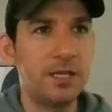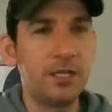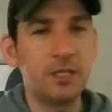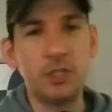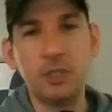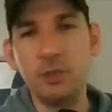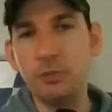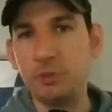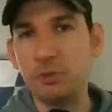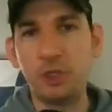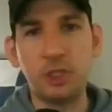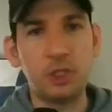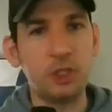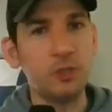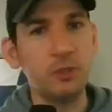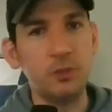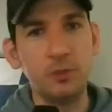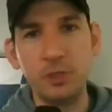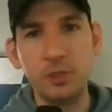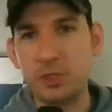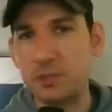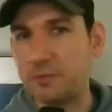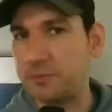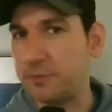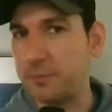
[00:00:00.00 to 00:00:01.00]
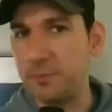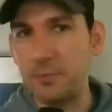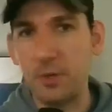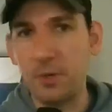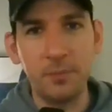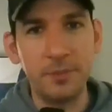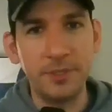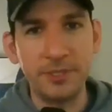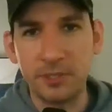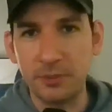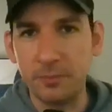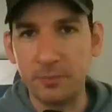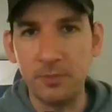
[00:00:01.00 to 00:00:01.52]
you choose from
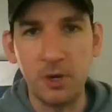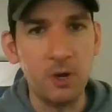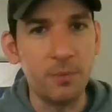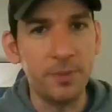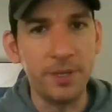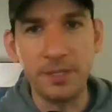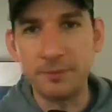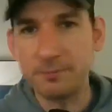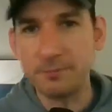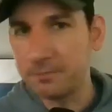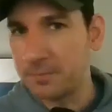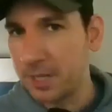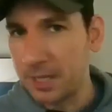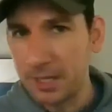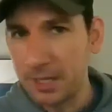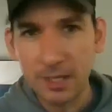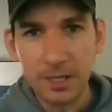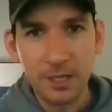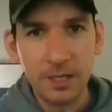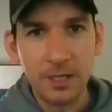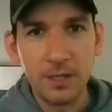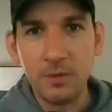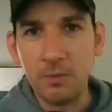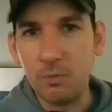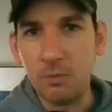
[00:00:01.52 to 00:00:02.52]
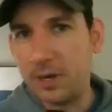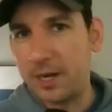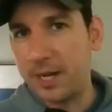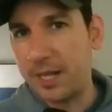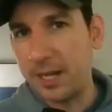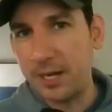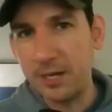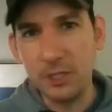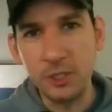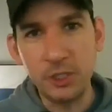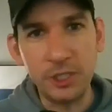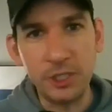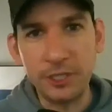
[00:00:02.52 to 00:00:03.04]
moment to moment what
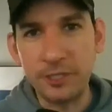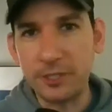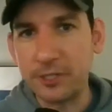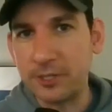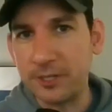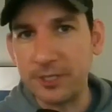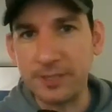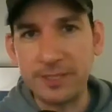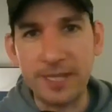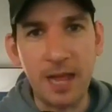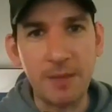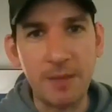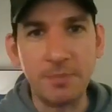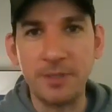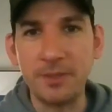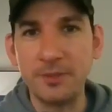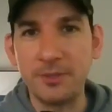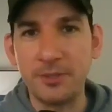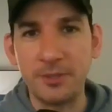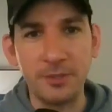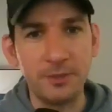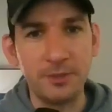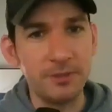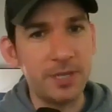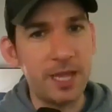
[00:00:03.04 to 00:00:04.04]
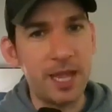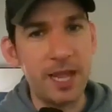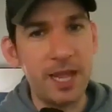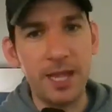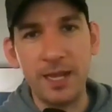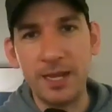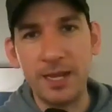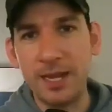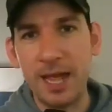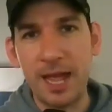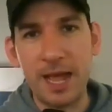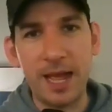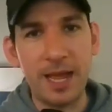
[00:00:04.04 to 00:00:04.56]
energy you're going to tap into.
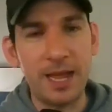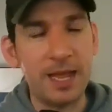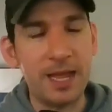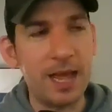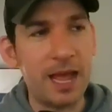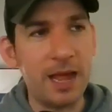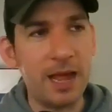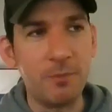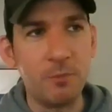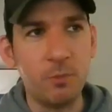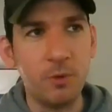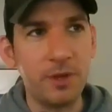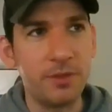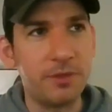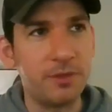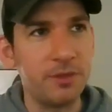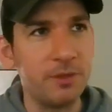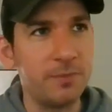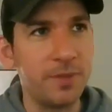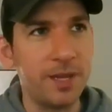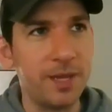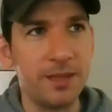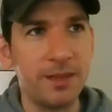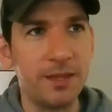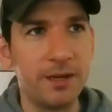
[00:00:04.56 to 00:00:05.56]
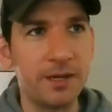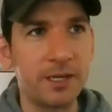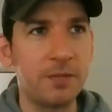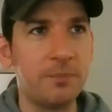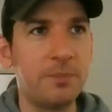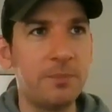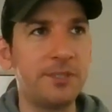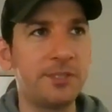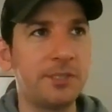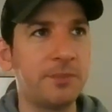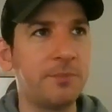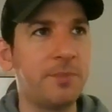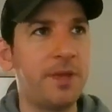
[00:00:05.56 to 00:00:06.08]
And I'm with you, man. There can
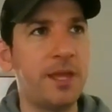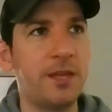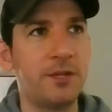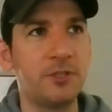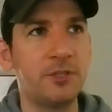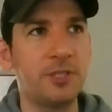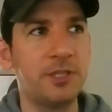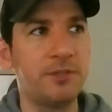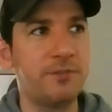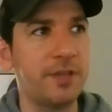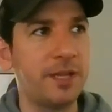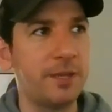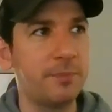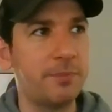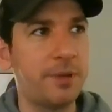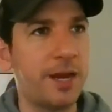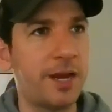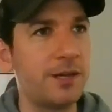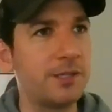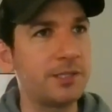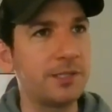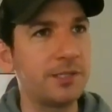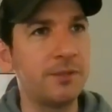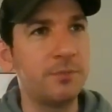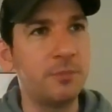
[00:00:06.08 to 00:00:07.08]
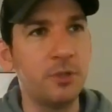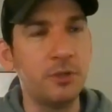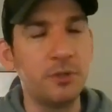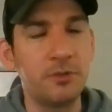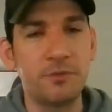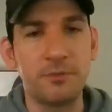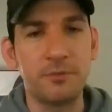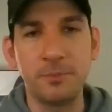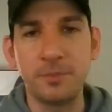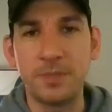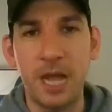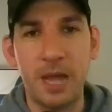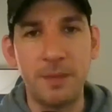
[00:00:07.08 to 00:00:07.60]
be some energy vampires in the booth
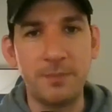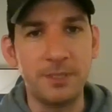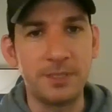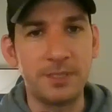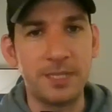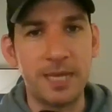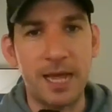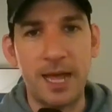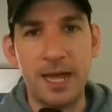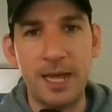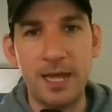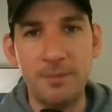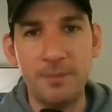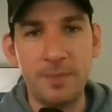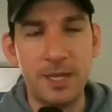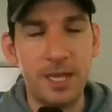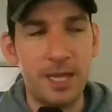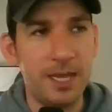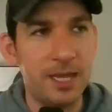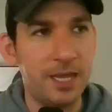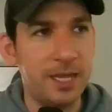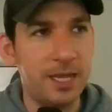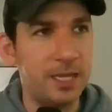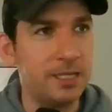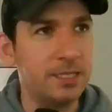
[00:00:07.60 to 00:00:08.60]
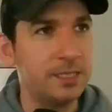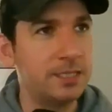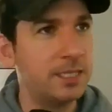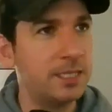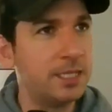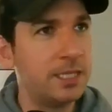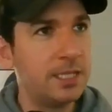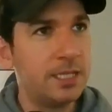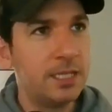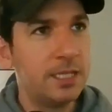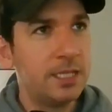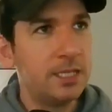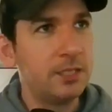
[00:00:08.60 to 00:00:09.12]
from time to time, and
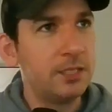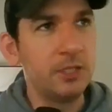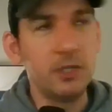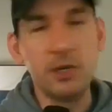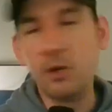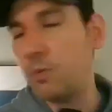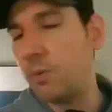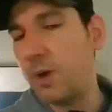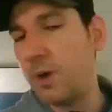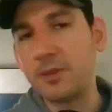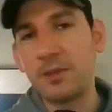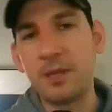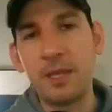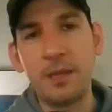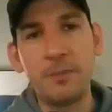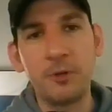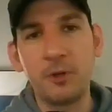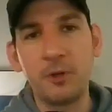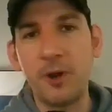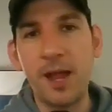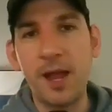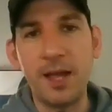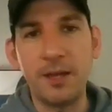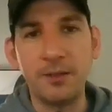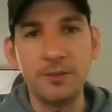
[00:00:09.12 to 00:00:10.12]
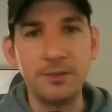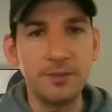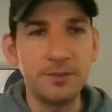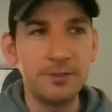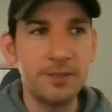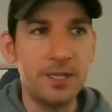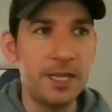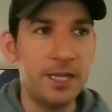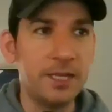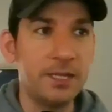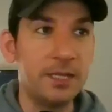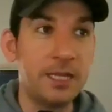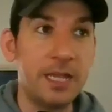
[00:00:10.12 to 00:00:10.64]
you don't want them around.
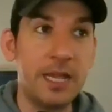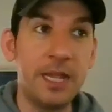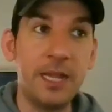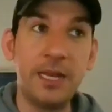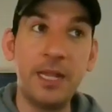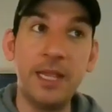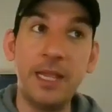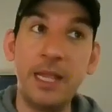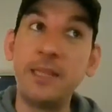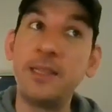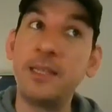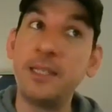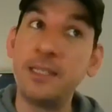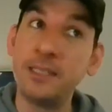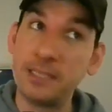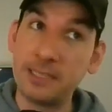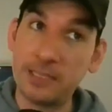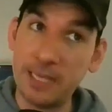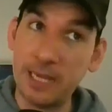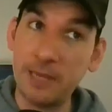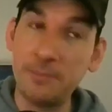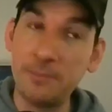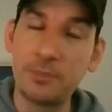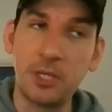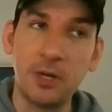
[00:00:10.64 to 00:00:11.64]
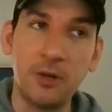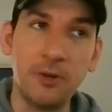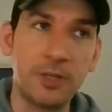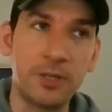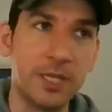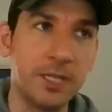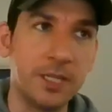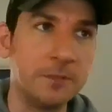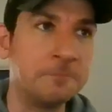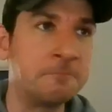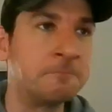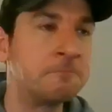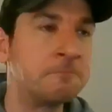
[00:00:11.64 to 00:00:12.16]
And at the same
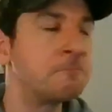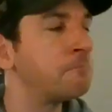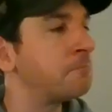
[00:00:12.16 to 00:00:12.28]
token,